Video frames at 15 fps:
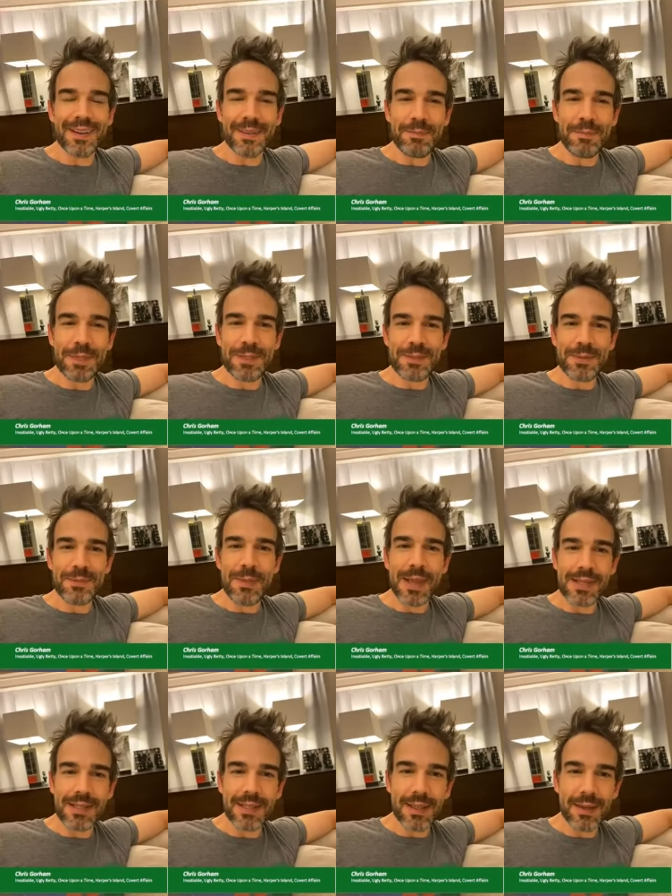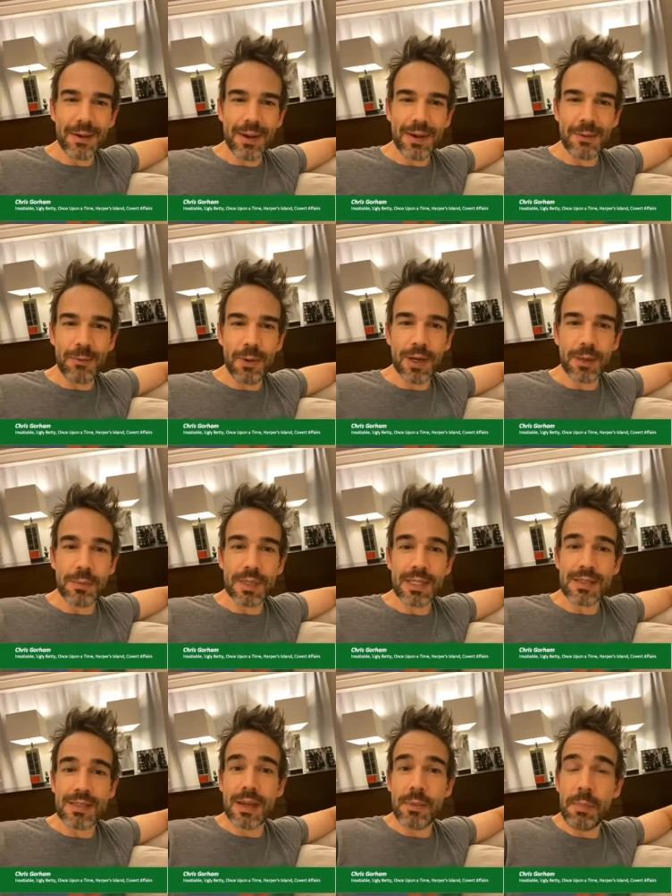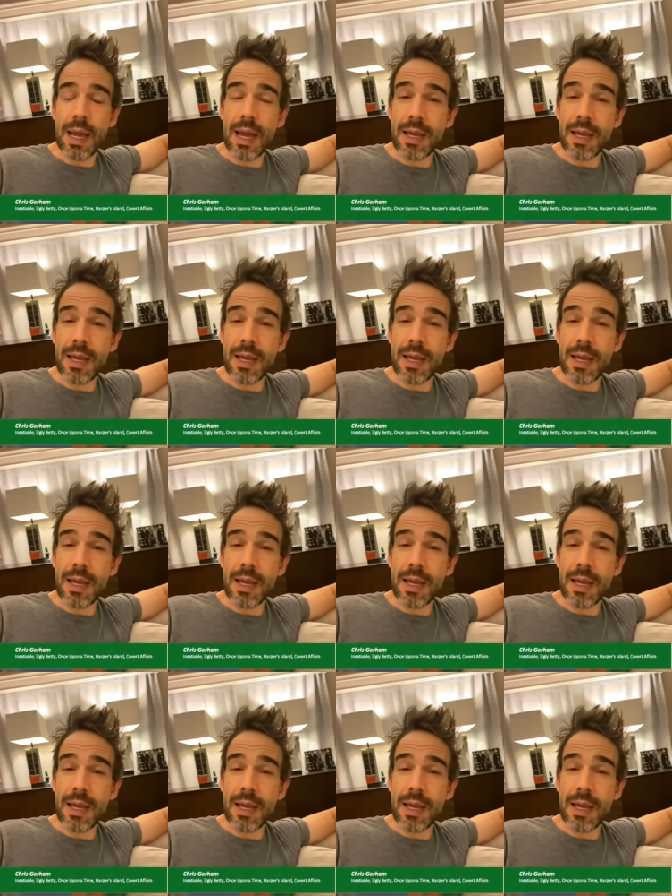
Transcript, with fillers: Uh, Mr. Messick uh, wanted me to stop